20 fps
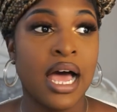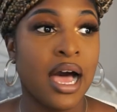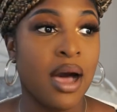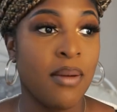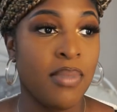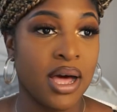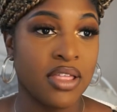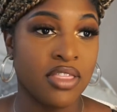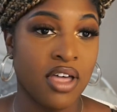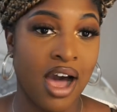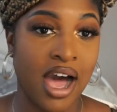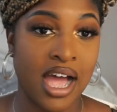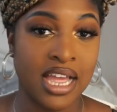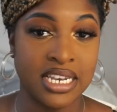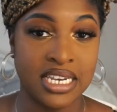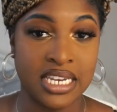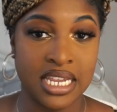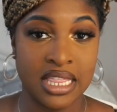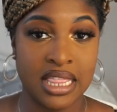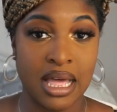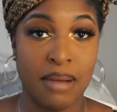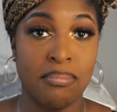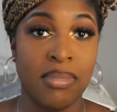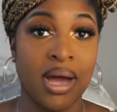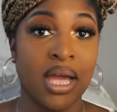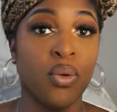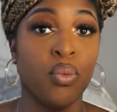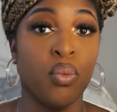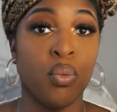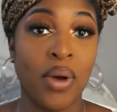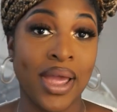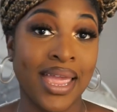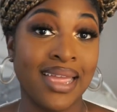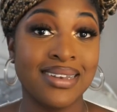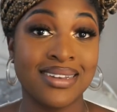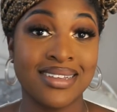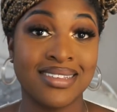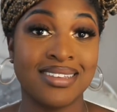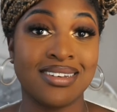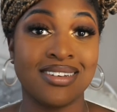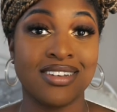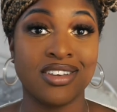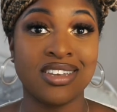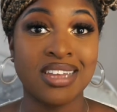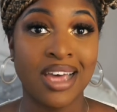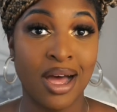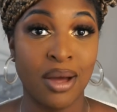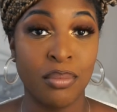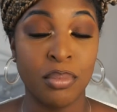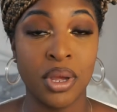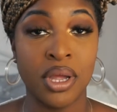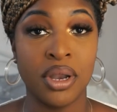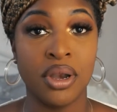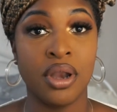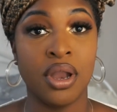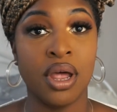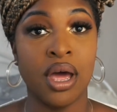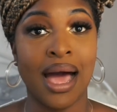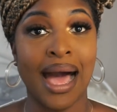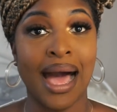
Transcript: about the idea that my weight doesn't determine,